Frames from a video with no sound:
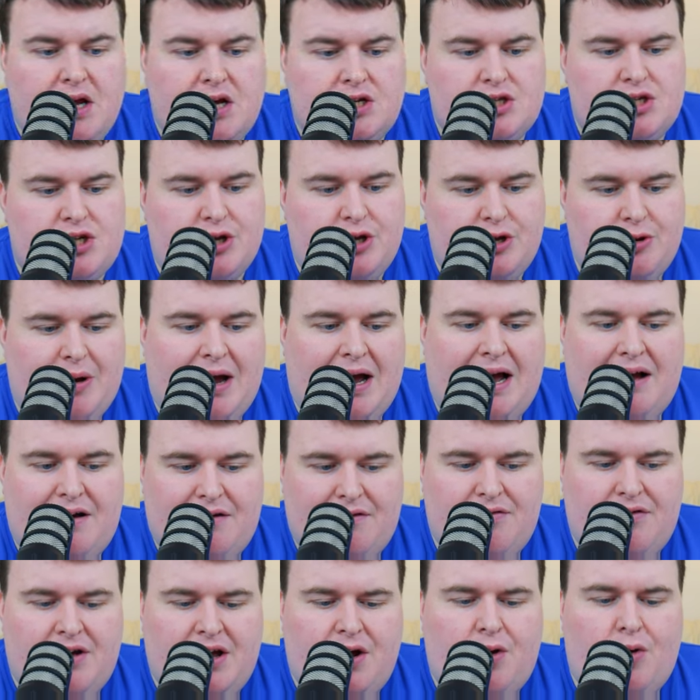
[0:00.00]
So you
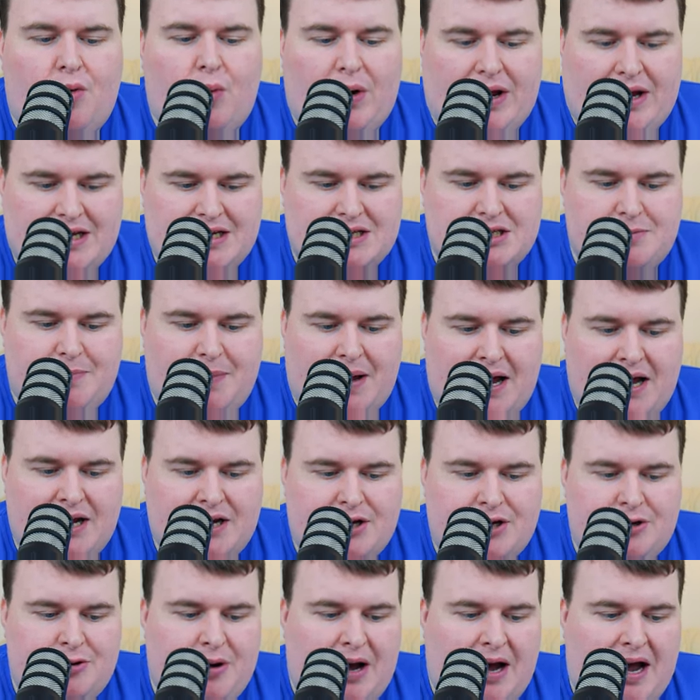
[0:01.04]
have
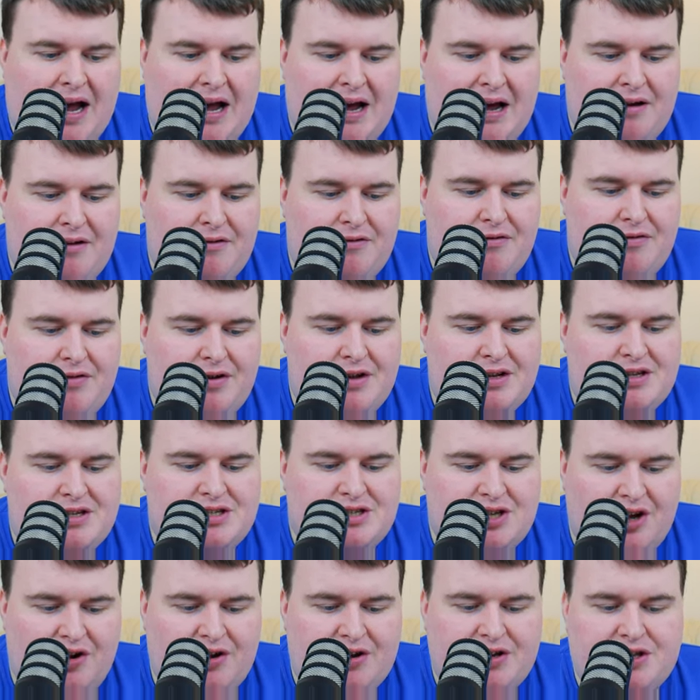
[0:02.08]
Wingspan, you have
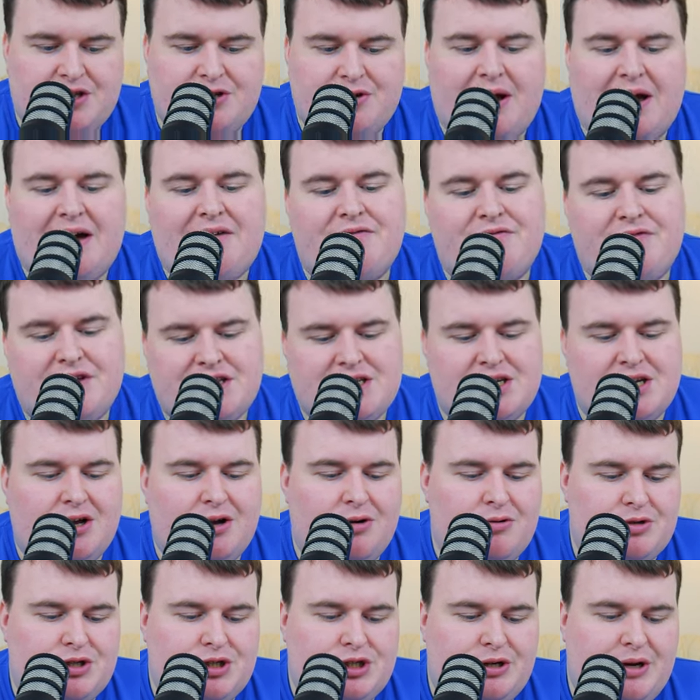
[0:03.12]
Scythe, you have
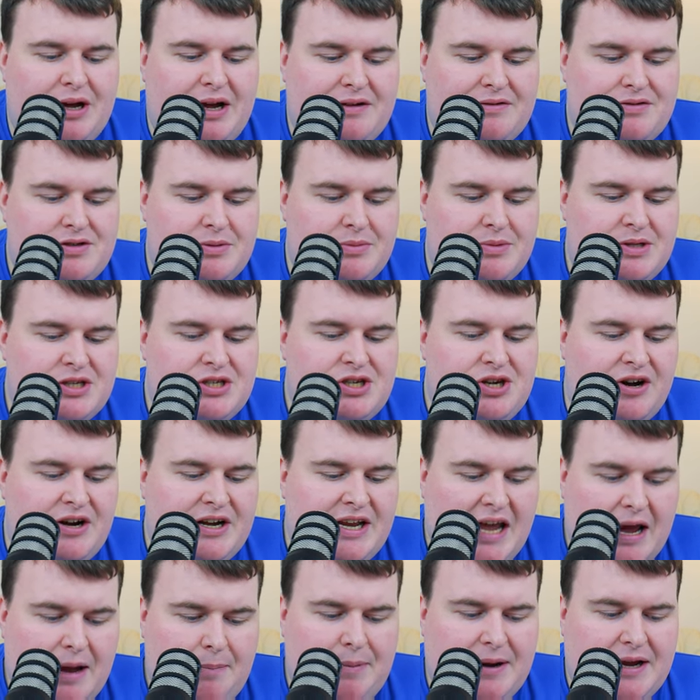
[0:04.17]
Viticulture, you have some of the
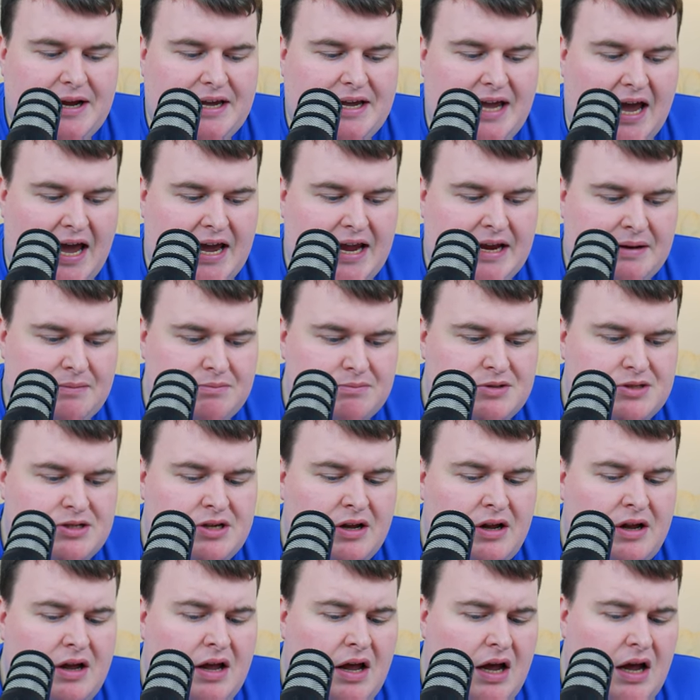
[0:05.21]
Tiny Epic games.
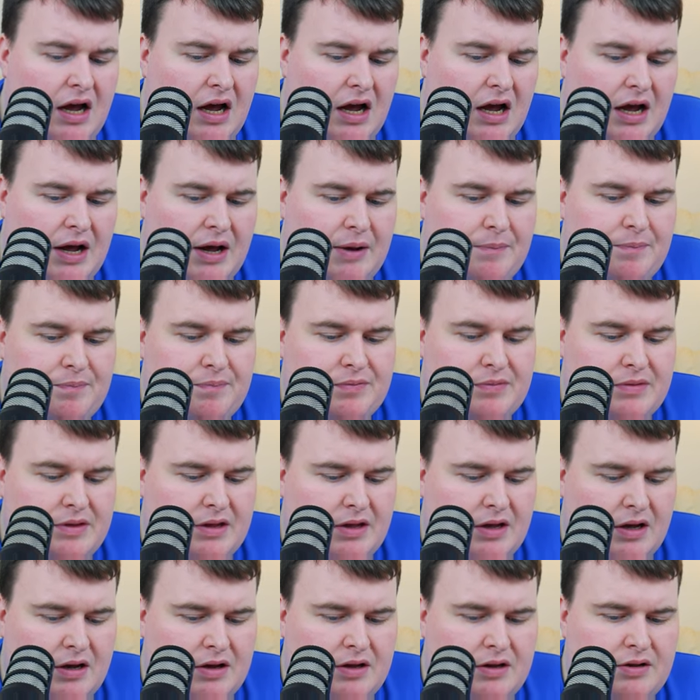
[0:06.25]

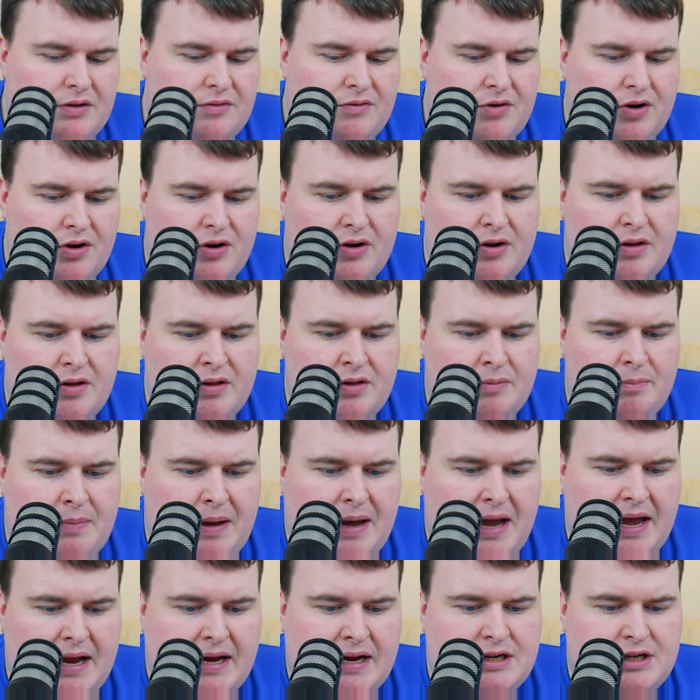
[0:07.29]
You've got another
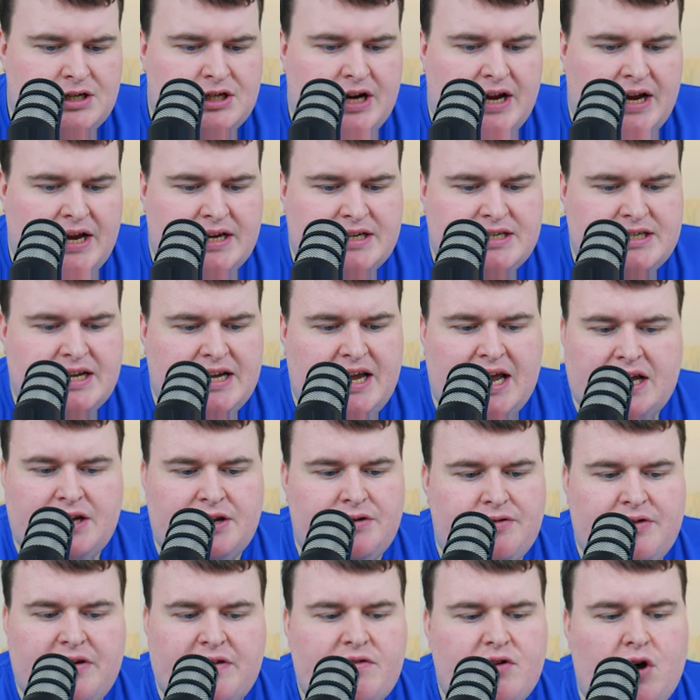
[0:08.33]
page here, so yeah,
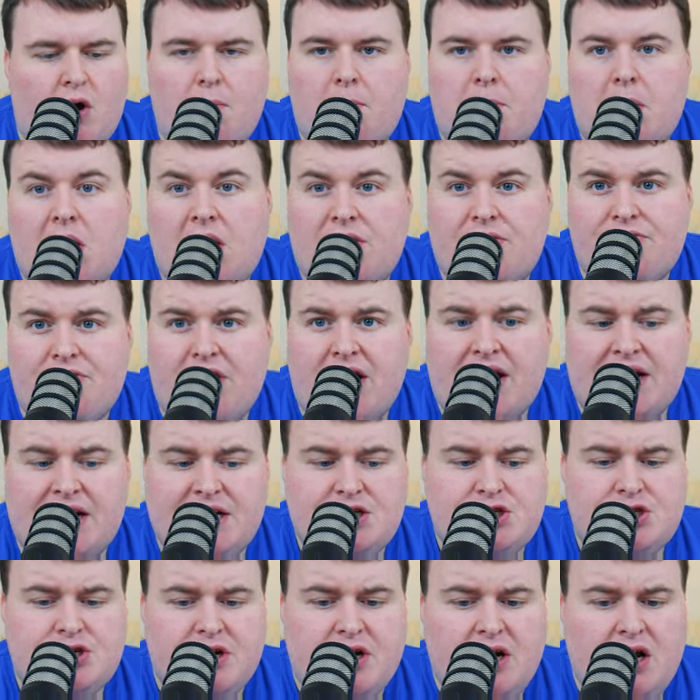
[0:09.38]
you've even got Blood
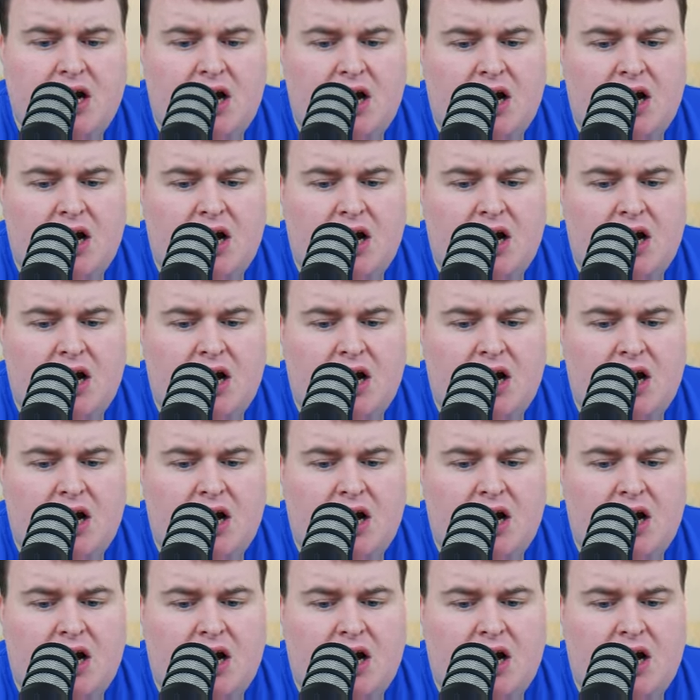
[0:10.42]
Rage.